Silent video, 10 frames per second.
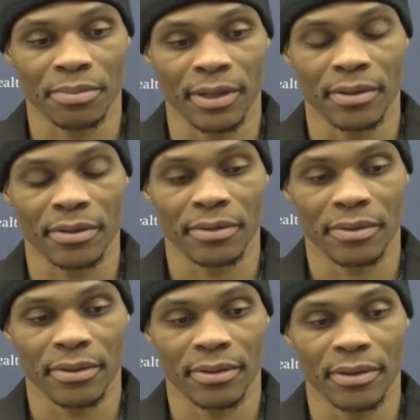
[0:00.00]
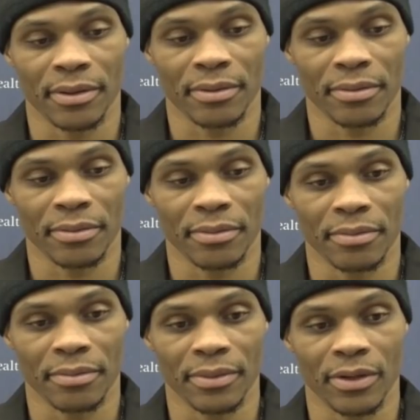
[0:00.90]
But, you
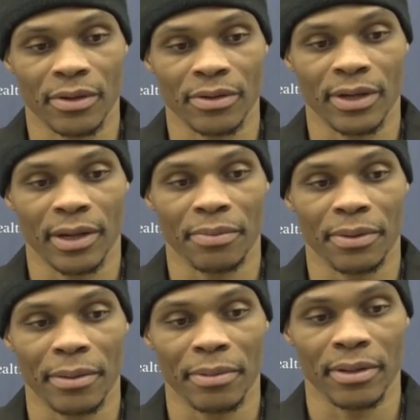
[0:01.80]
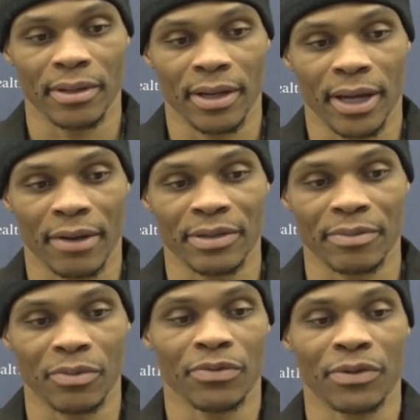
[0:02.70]
know, you got to be able to have
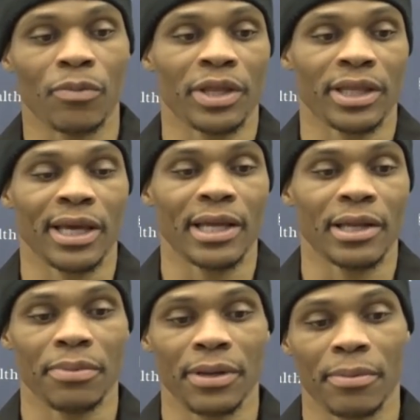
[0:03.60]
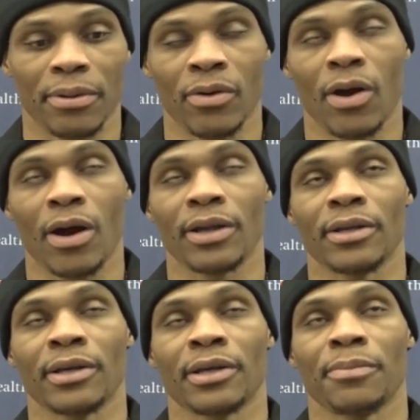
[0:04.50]
something from within and be able to go out and
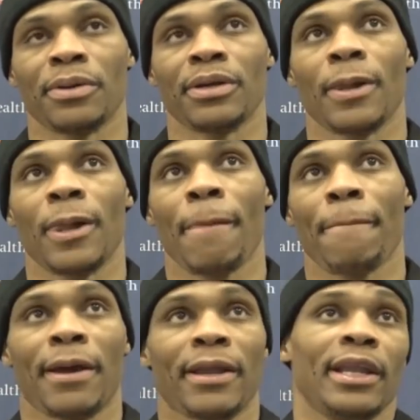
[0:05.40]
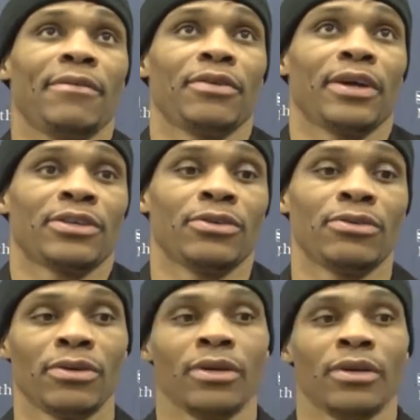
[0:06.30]
compete at a level that
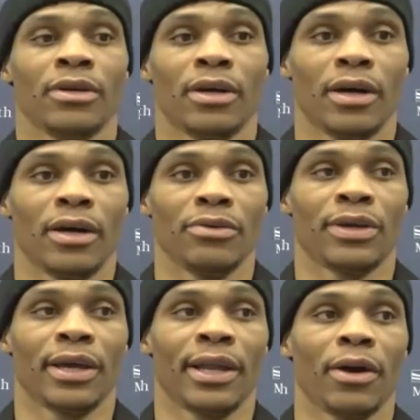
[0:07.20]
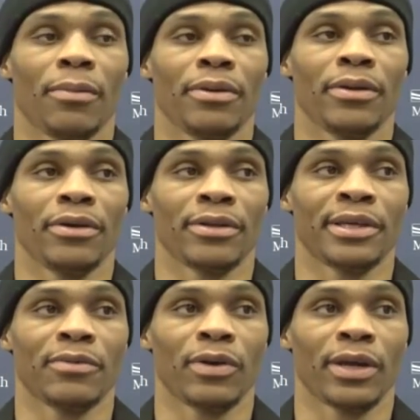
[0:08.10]
you can't help, you know, your
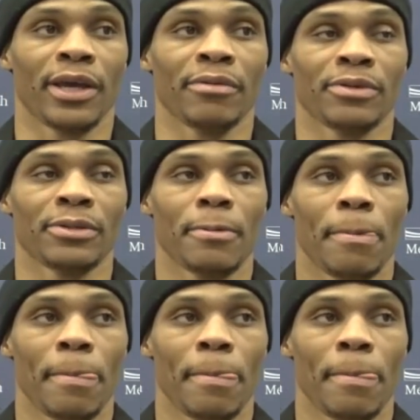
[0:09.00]
team win games.